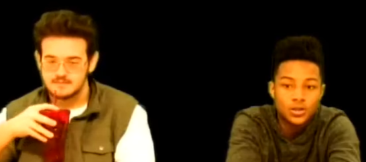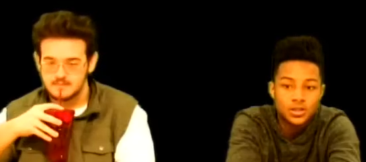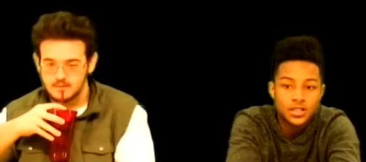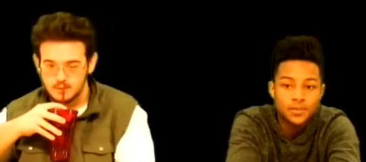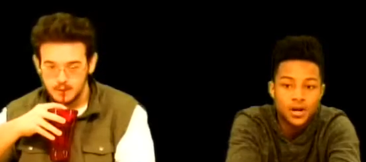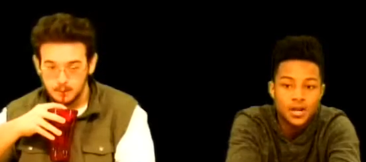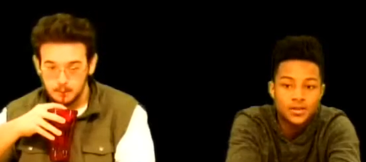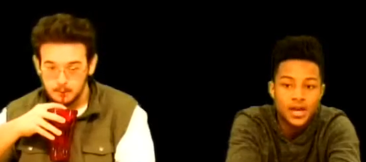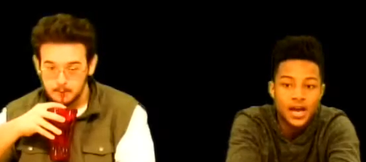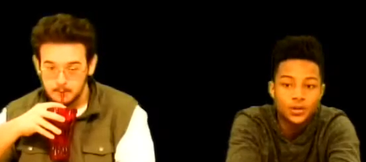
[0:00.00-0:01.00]
Speaker 1: December
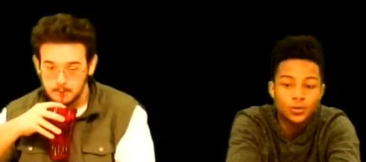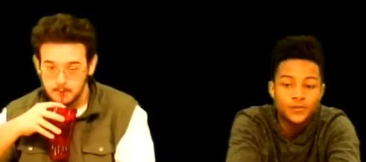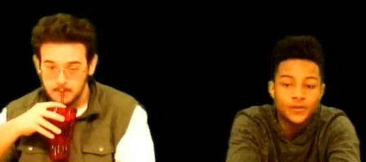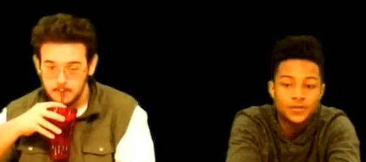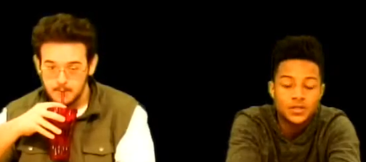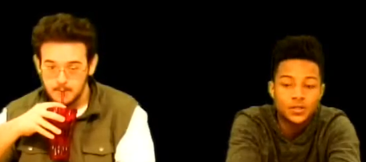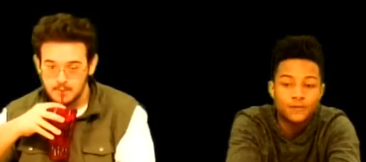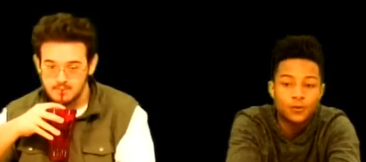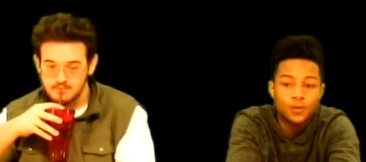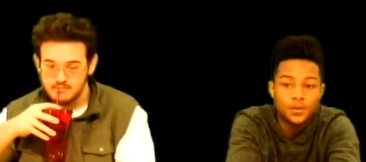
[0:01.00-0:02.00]
8th at 3:15 to
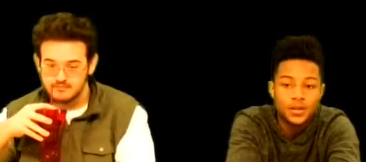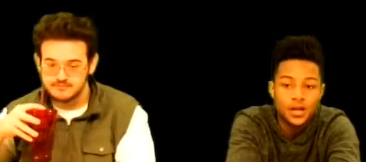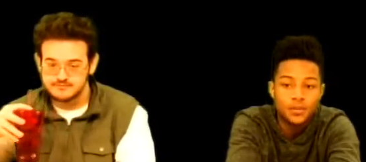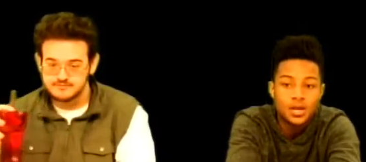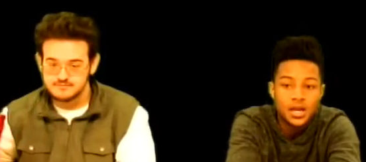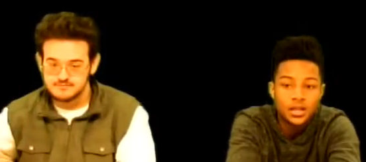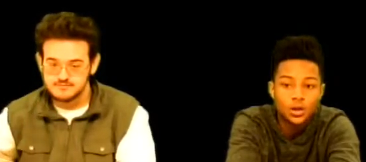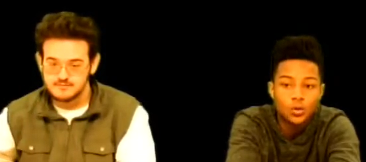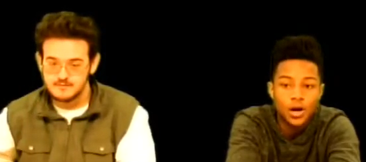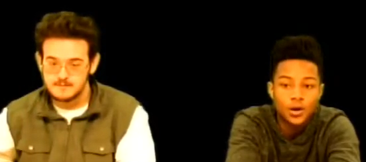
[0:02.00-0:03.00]
4 p.m. in the
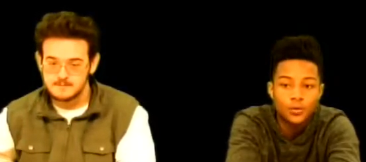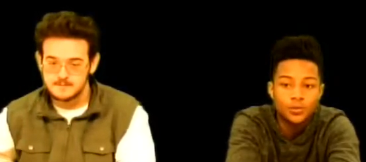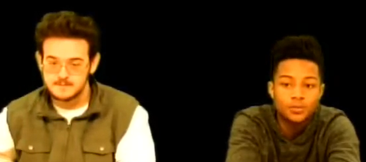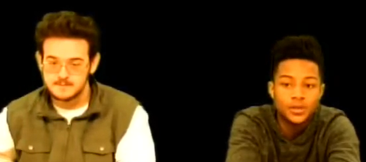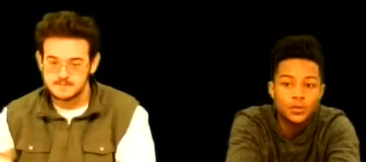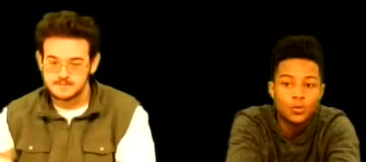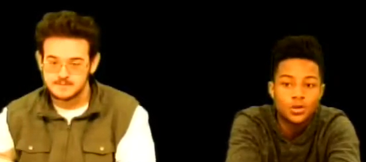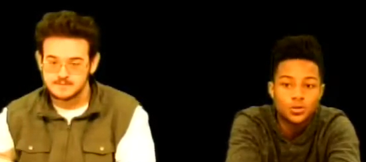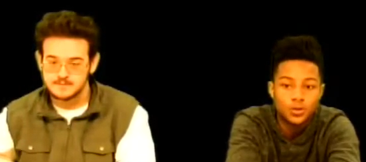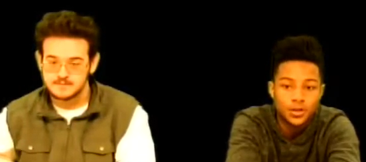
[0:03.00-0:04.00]
choir room
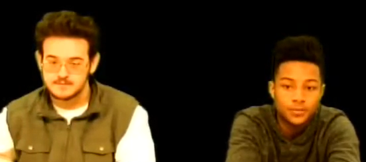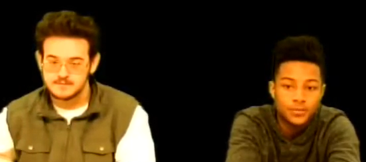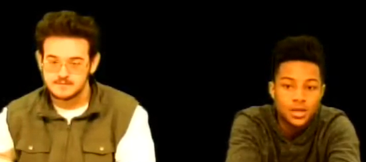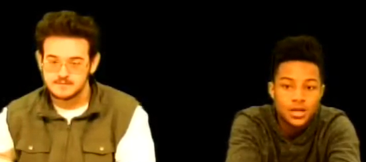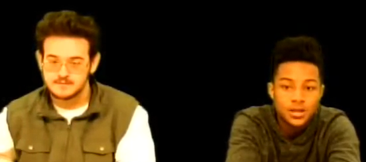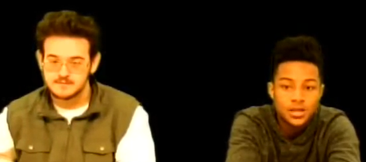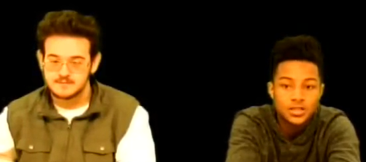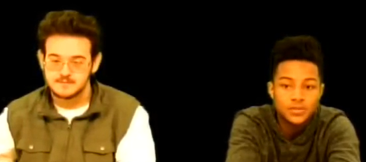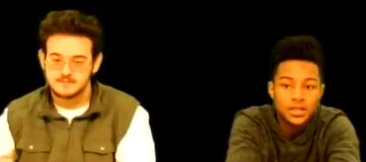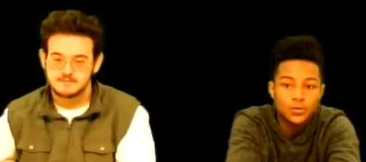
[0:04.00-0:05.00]
B120. This
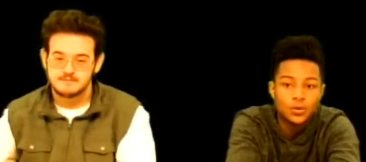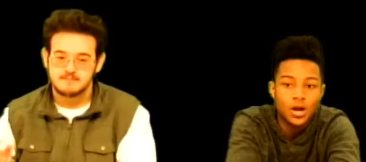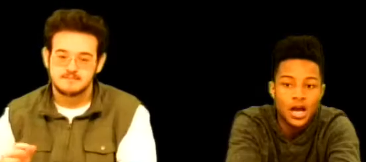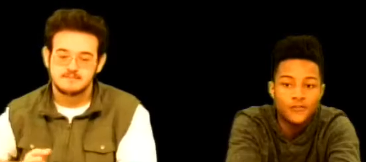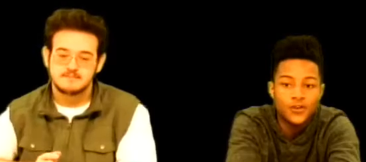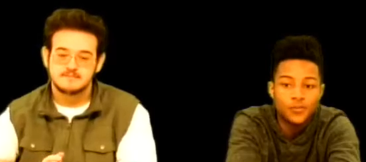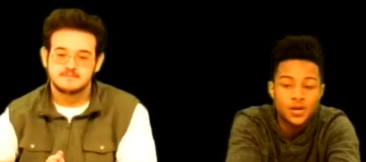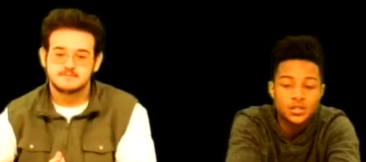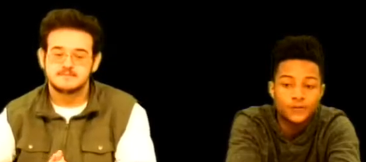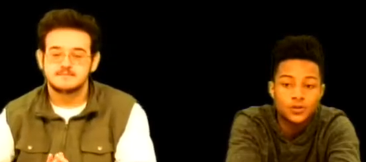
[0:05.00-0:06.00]
meeting will have
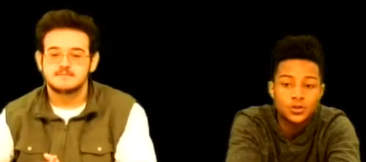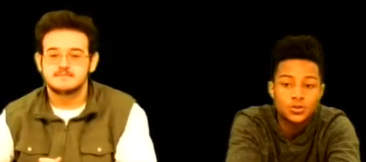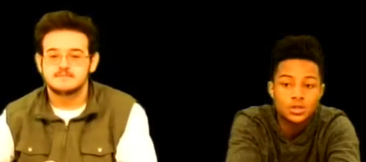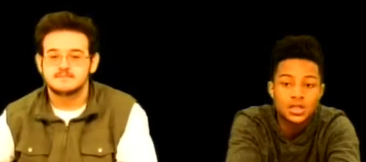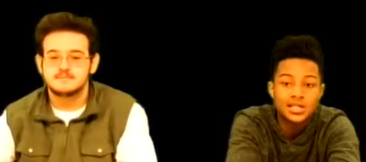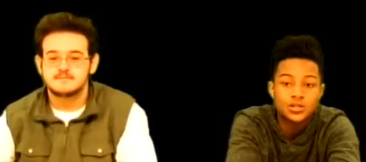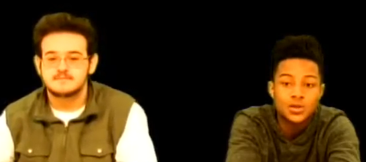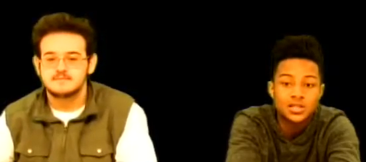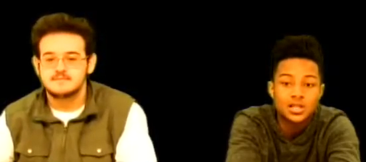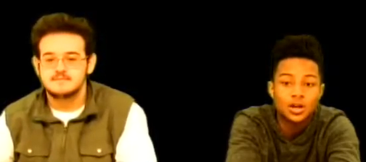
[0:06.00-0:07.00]
information for students
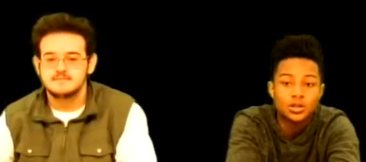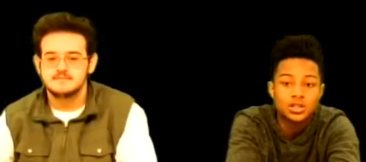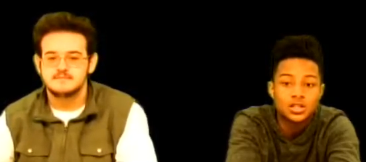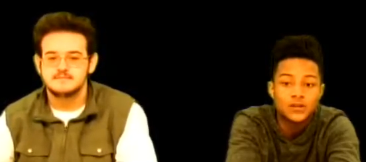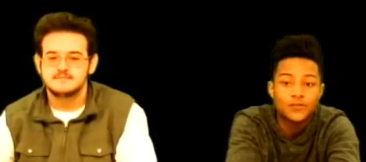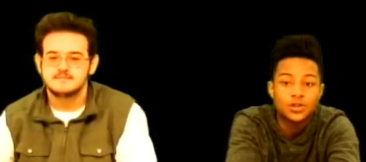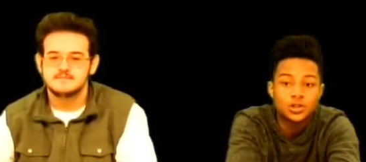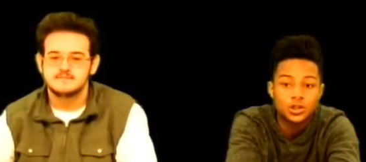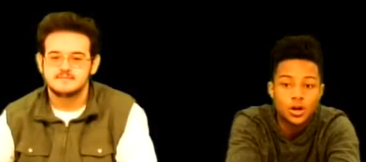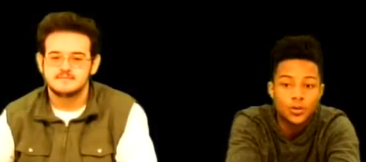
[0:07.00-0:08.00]
interested in auditioning for the
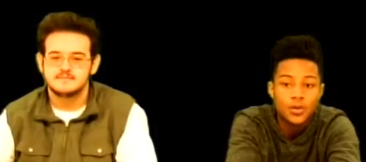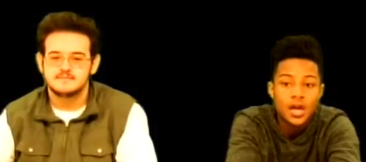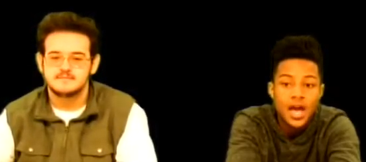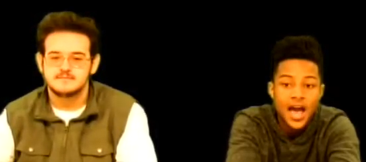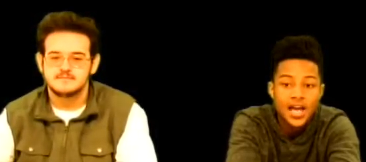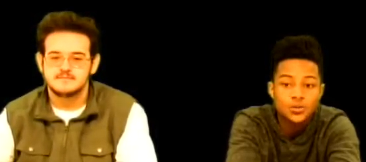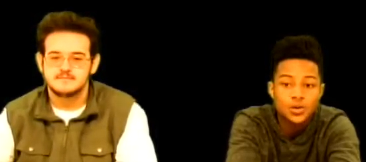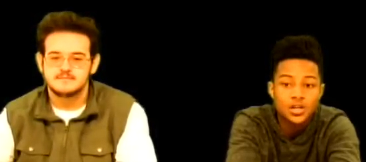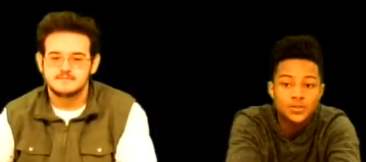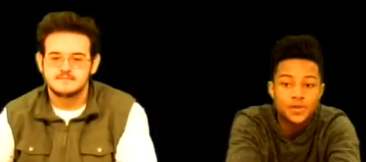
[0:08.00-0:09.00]
show, as
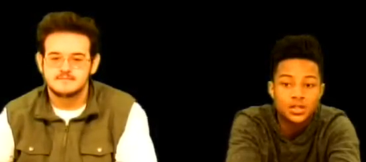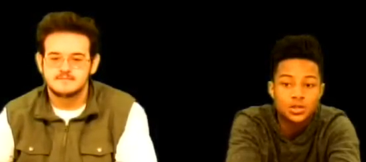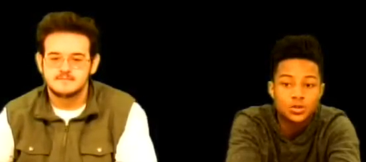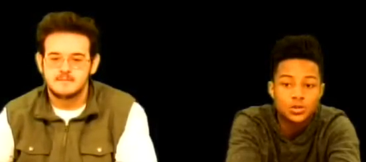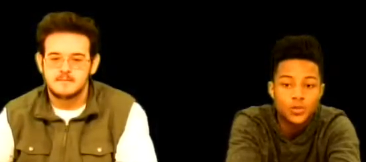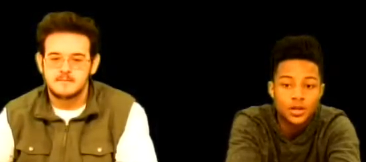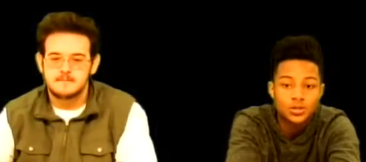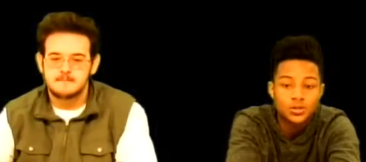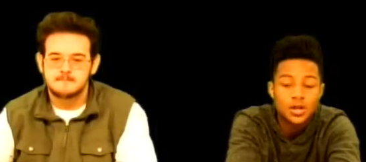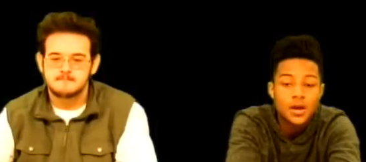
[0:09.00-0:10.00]
well as being student
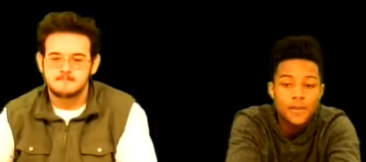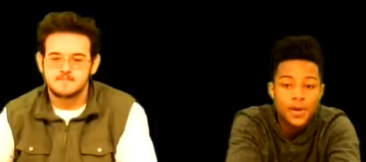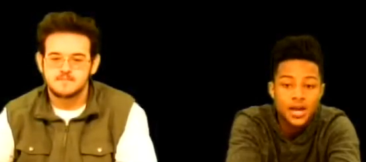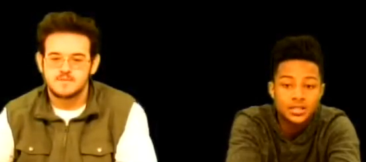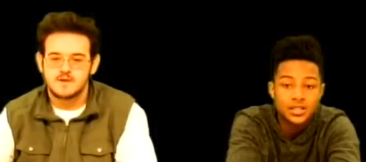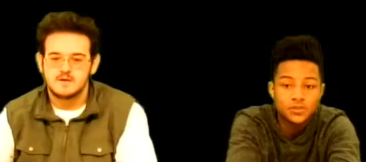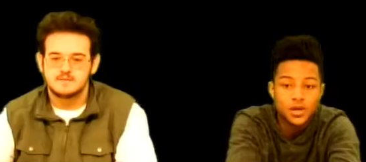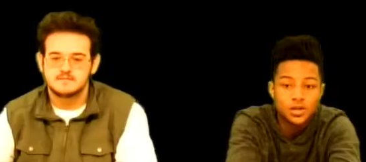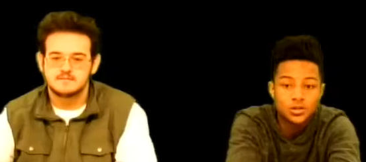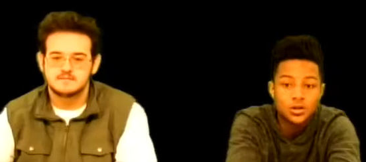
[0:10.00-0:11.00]
directors, backstage
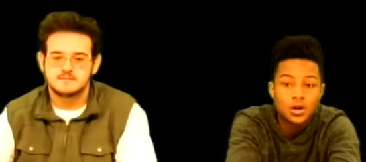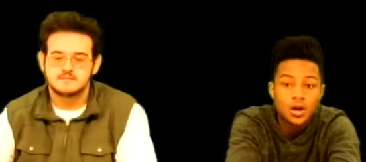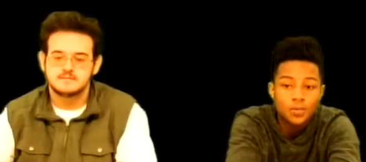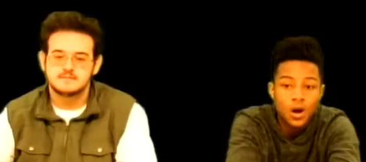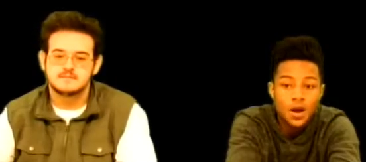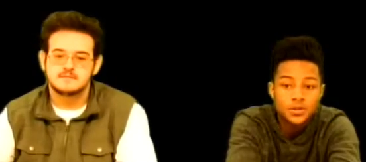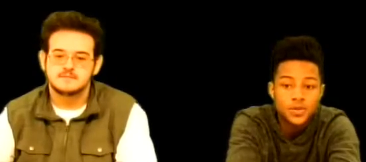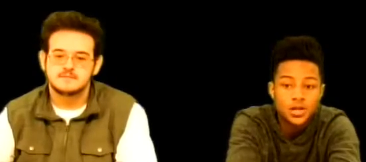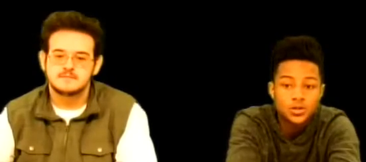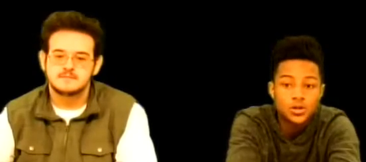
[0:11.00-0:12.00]
manager, props
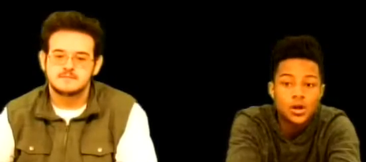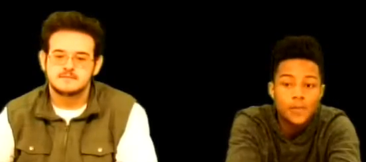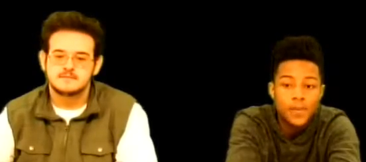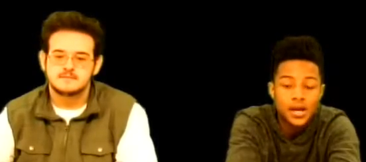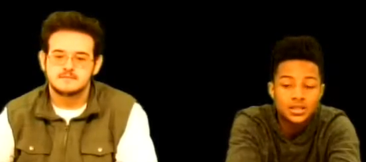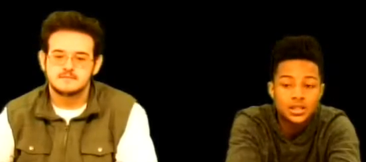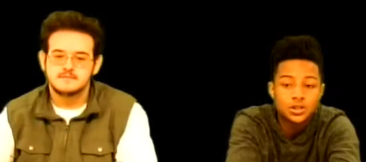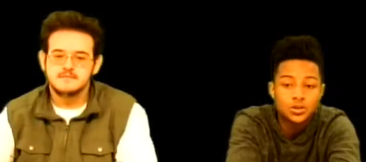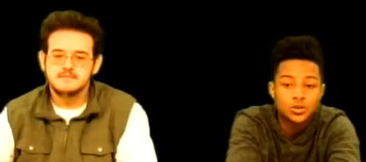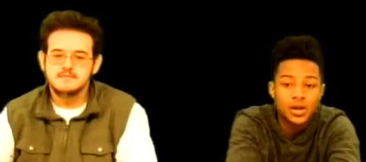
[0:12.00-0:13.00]
manager, backstage
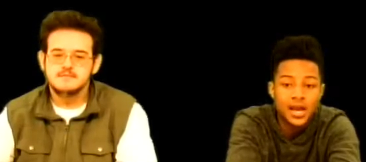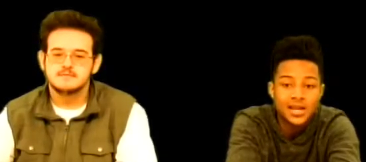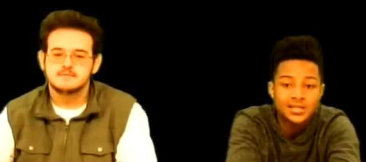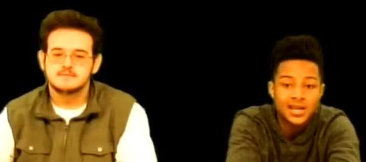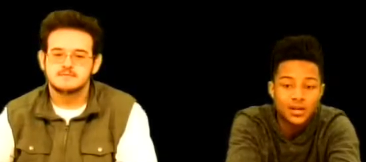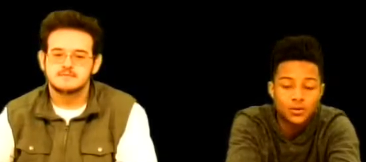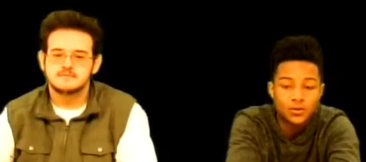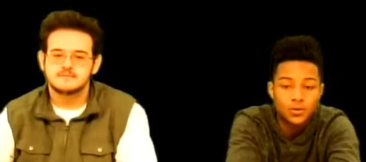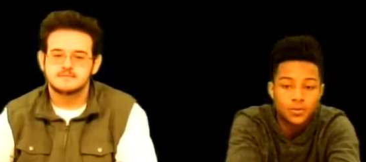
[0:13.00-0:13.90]
crew, and tech crew.